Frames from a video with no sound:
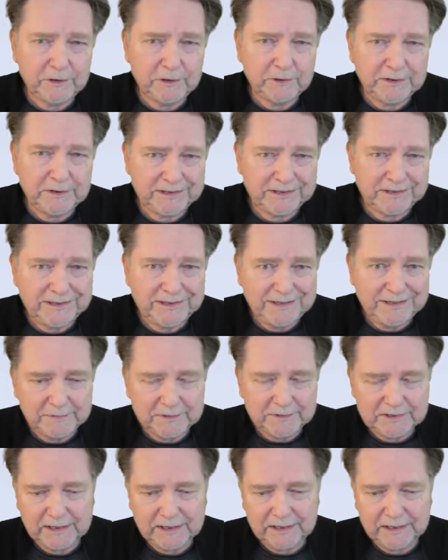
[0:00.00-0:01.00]
Is the
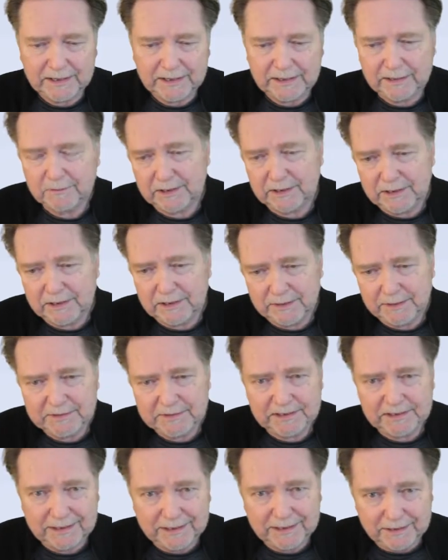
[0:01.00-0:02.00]
deep state? Well, the deep
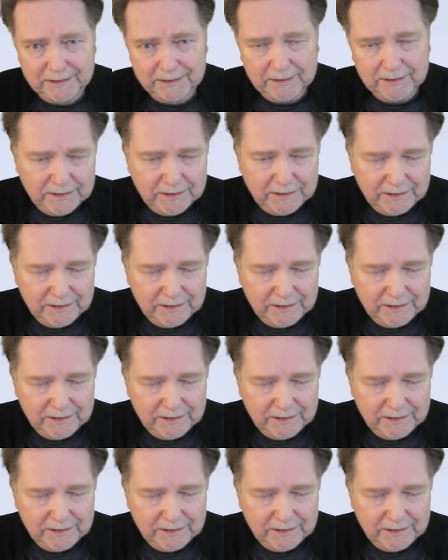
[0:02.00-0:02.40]
state